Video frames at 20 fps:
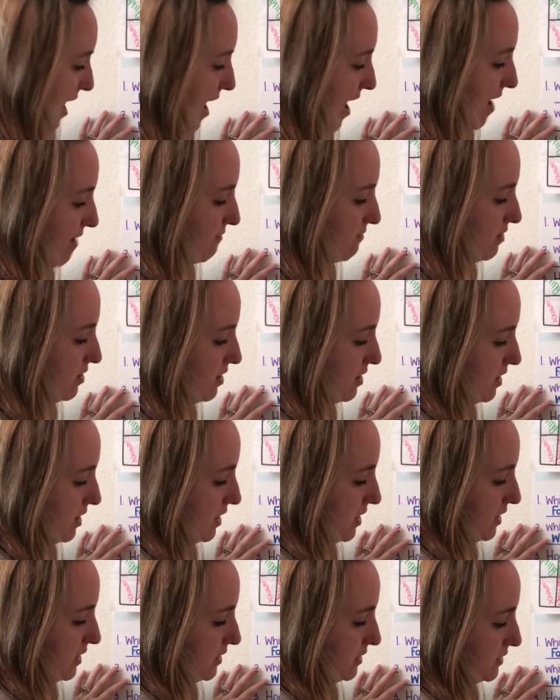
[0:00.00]
have
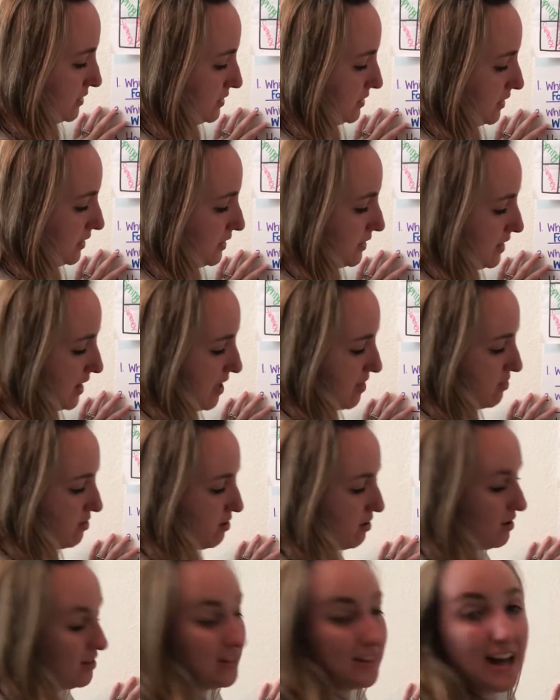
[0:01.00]
together.
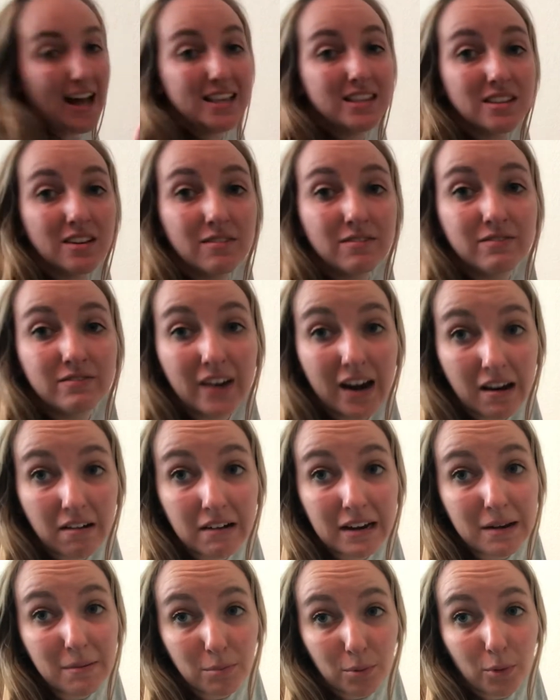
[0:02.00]
That's a
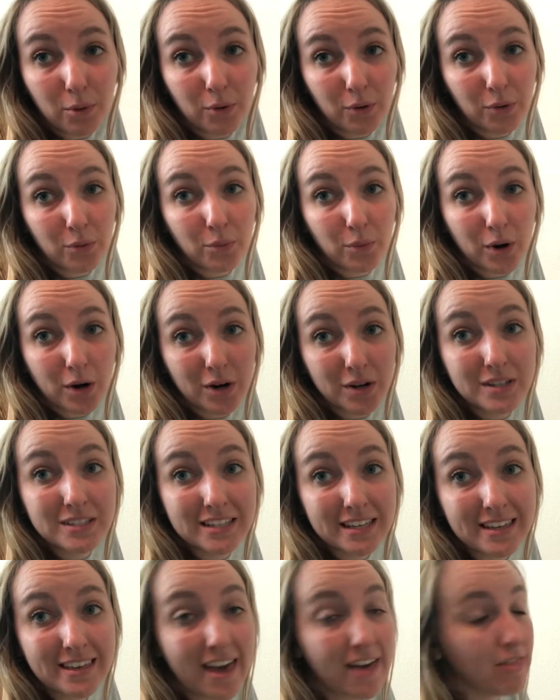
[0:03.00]
very important word,
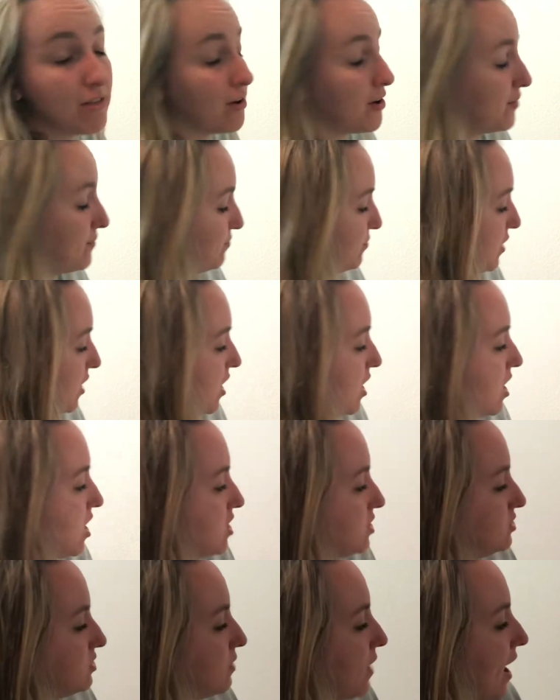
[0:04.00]
together.
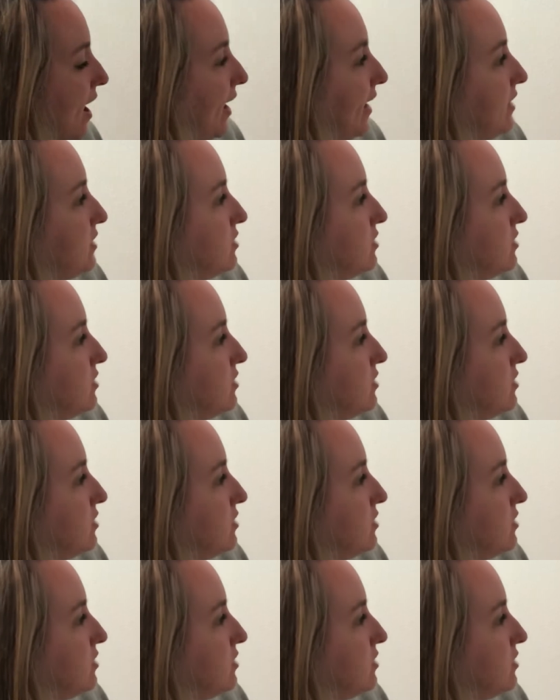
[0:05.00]
So I